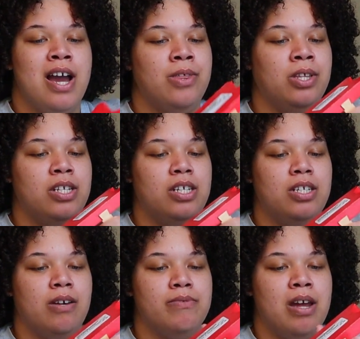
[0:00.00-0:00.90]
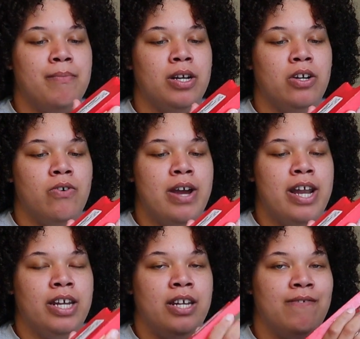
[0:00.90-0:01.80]
I think this is something I'm going to go
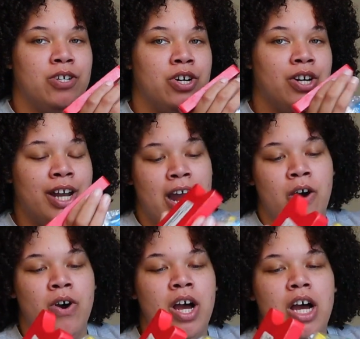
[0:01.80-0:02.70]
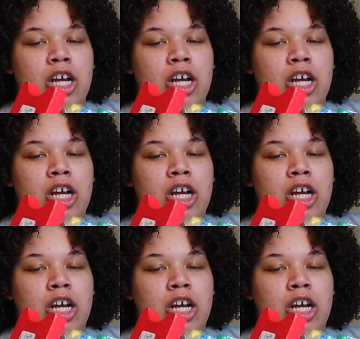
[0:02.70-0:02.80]
ahead and give to her now,